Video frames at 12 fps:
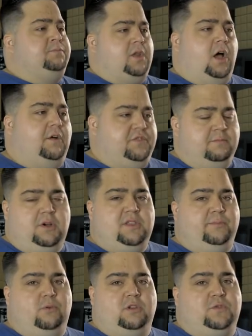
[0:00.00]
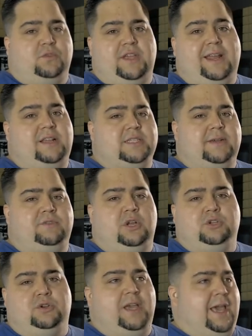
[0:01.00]
of the motherboards for the
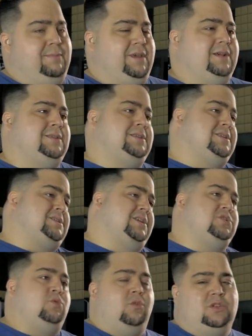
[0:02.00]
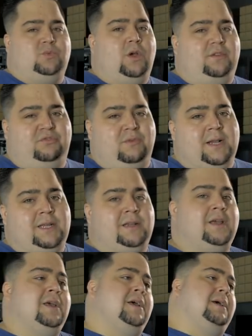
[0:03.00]
8700K because it's a 6-core
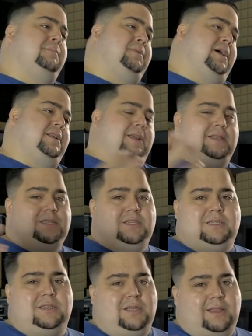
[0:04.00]
12-threaded, but it's a